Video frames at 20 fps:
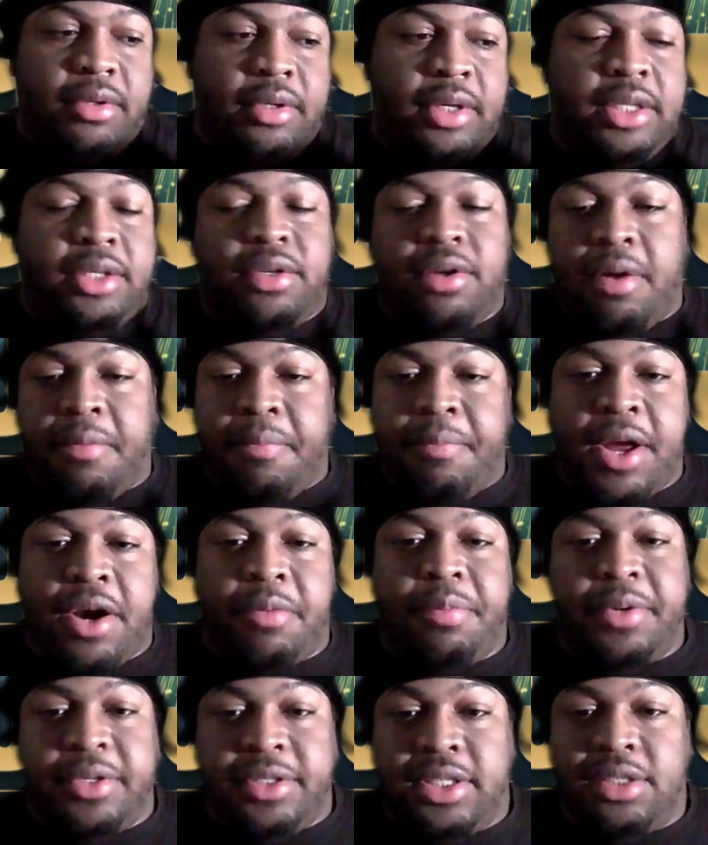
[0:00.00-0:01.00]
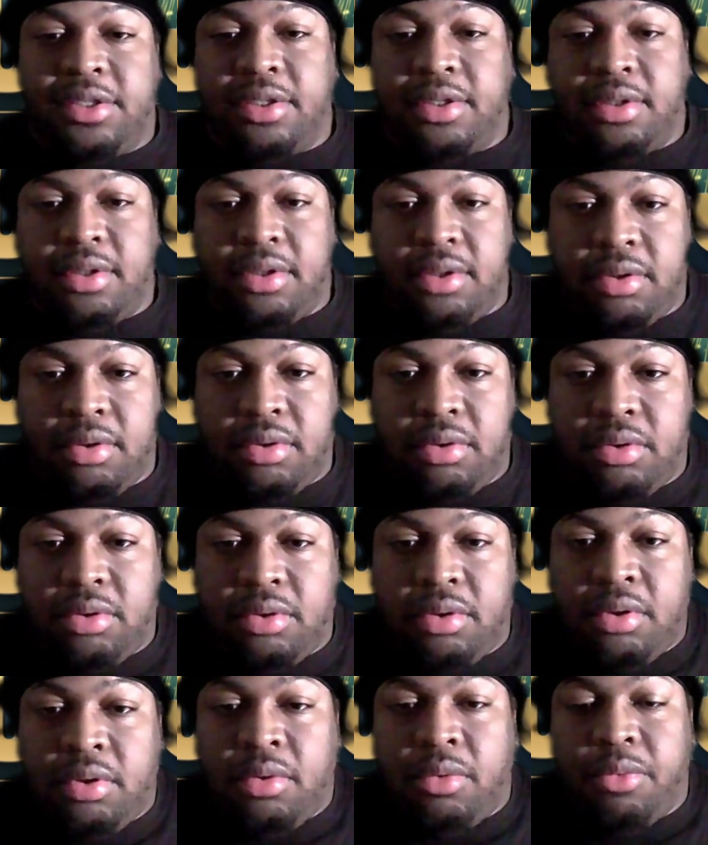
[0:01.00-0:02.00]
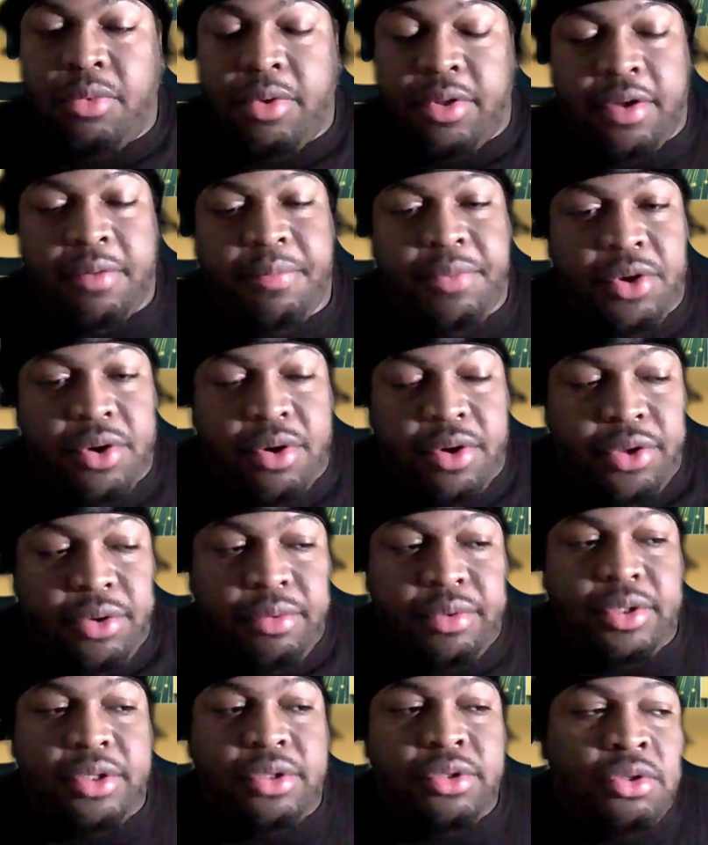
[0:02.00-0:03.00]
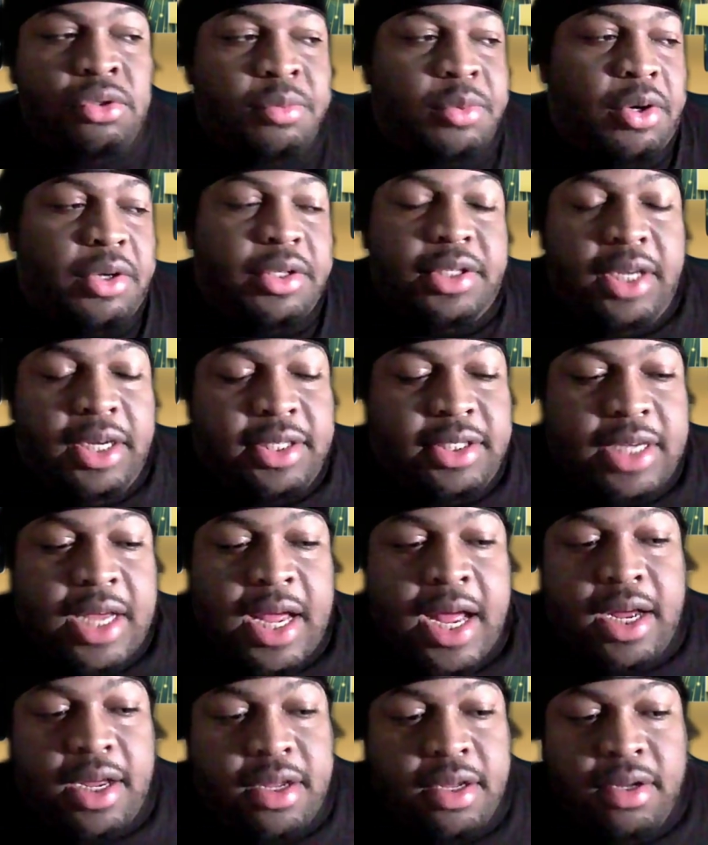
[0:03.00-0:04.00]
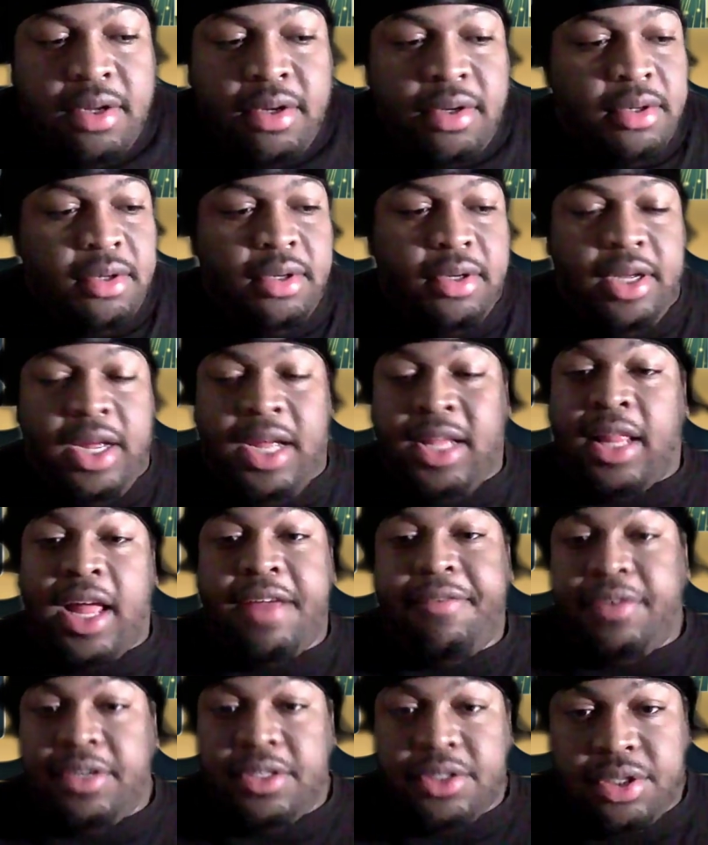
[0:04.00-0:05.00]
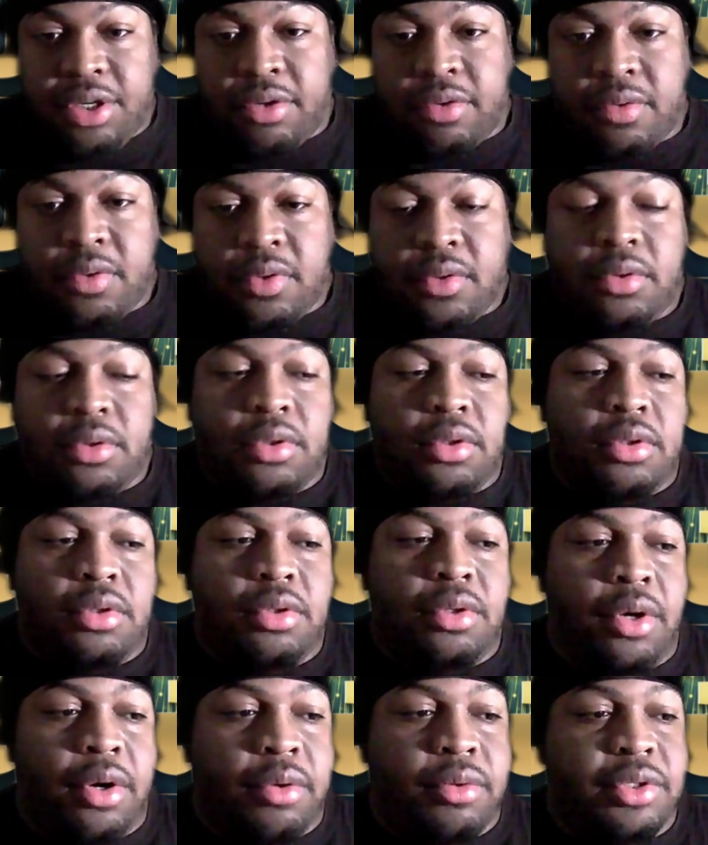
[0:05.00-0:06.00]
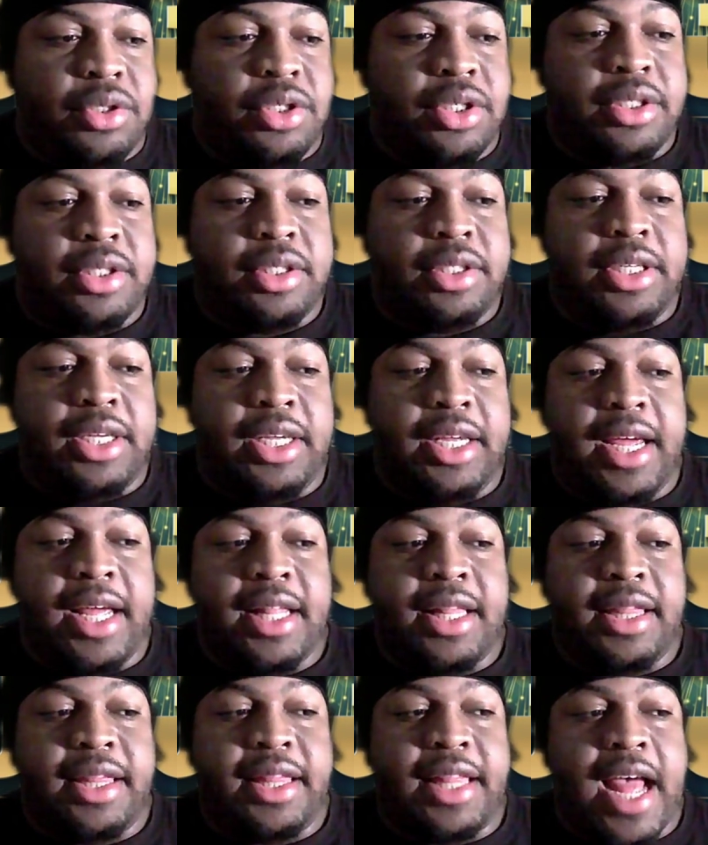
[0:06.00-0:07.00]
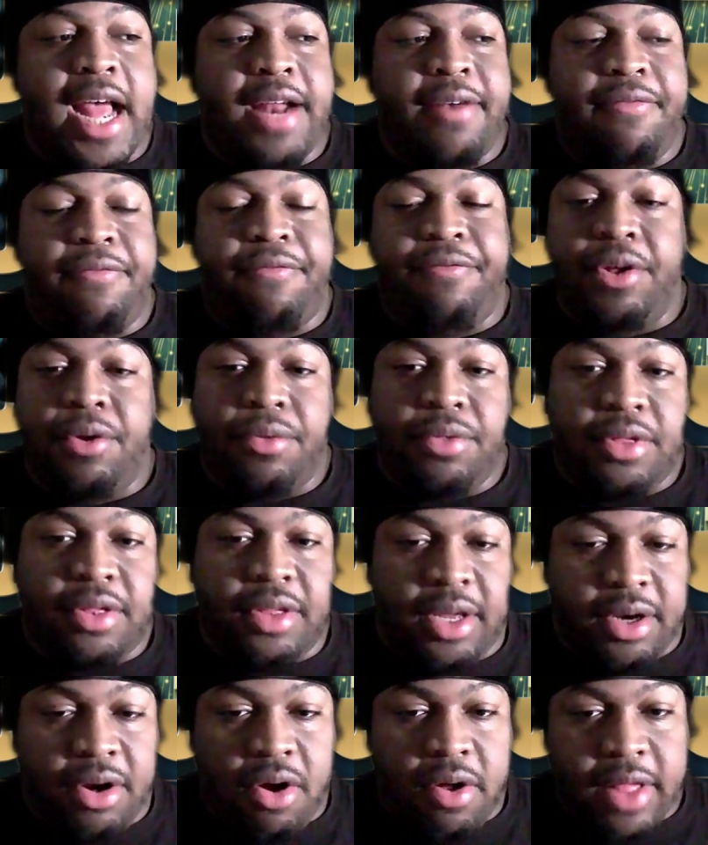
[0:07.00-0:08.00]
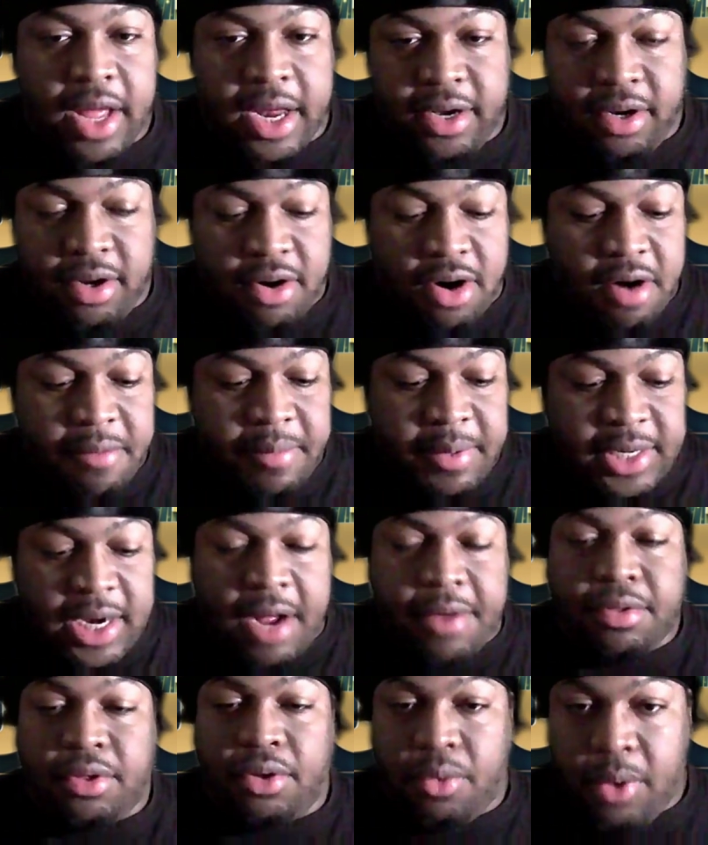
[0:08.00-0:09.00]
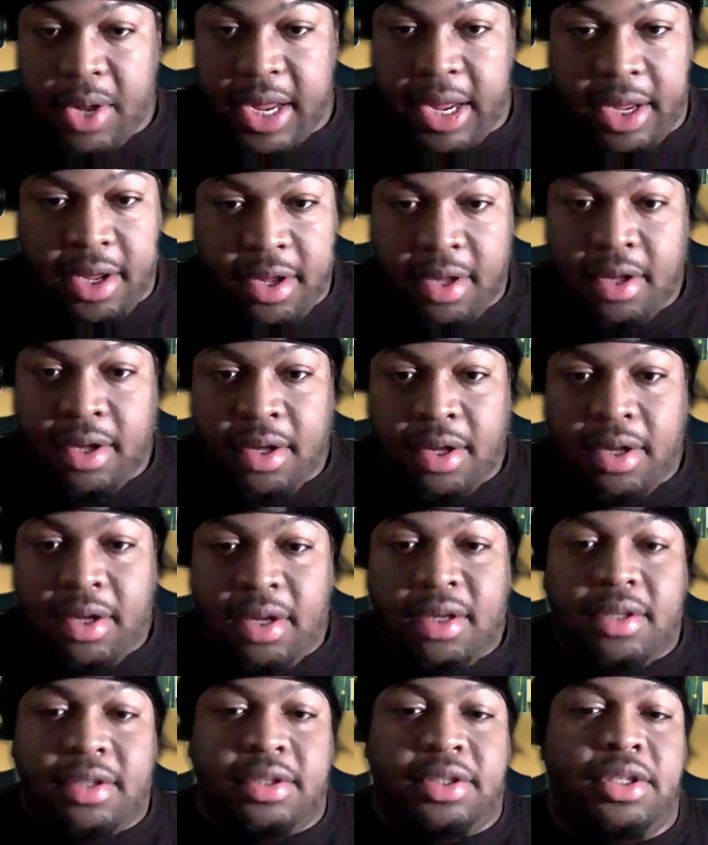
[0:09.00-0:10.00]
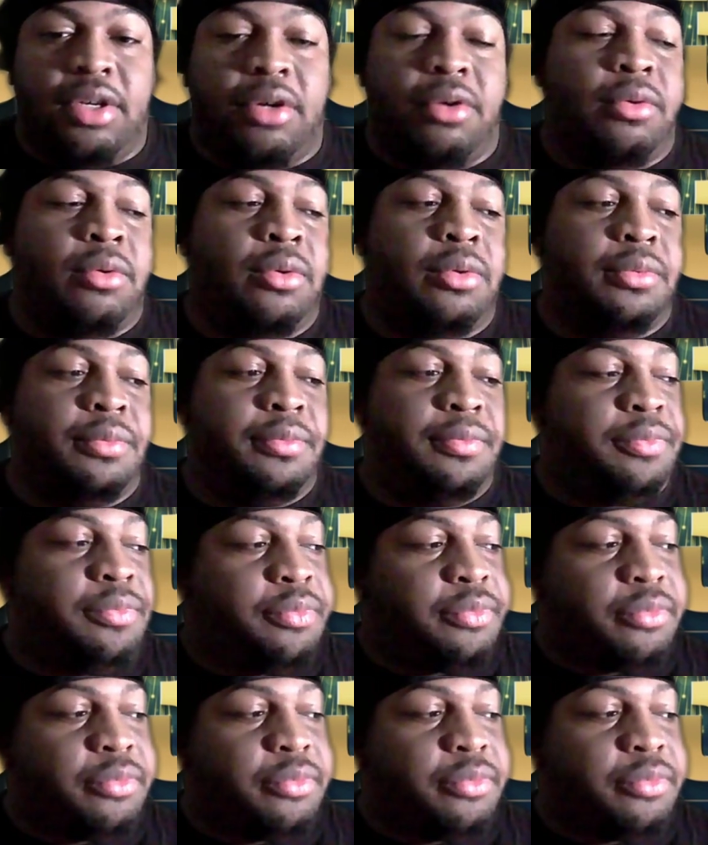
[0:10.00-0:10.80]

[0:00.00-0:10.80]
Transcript: into a better position, whether it be on YouTube, on TikTok, and life in general. You know, just get that filth and all that garbage out the way. So